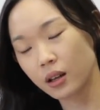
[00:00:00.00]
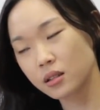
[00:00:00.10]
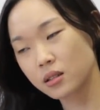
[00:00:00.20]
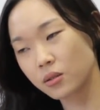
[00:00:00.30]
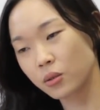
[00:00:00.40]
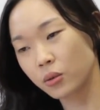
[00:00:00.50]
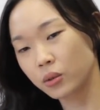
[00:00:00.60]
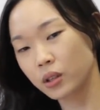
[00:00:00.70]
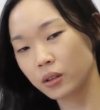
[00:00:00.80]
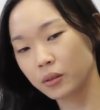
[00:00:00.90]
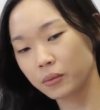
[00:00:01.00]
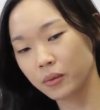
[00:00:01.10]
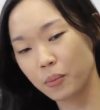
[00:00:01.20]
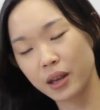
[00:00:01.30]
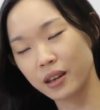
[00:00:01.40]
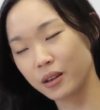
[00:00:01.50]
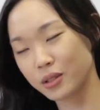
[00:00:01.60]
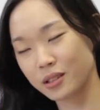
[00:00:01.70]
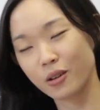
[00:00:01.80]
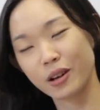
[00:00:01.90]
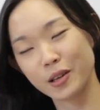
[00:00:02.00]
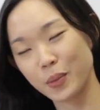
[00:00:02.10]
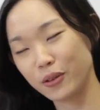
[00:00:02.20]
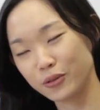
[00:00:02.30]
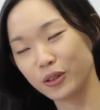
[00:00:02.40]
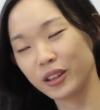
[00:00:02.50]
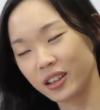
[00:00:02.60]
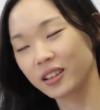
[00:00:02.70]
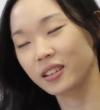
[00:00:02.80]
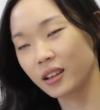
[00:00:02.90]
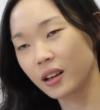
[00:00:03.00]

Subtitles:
So the beginning was a lot less painful, I think.